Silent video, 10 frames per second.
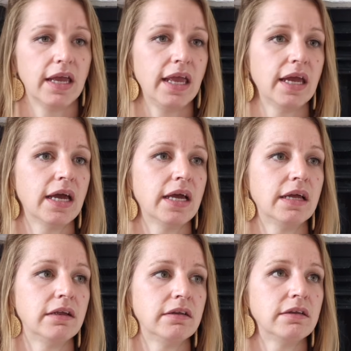
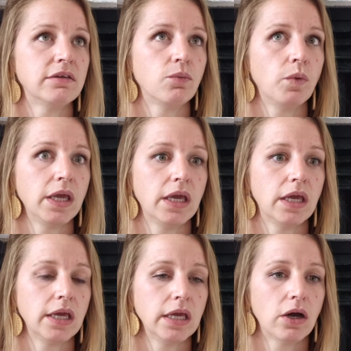and
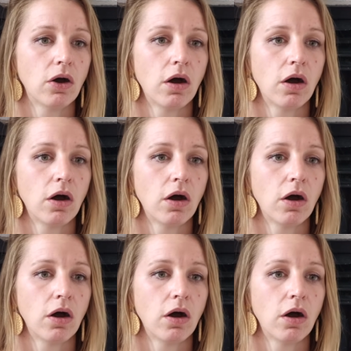we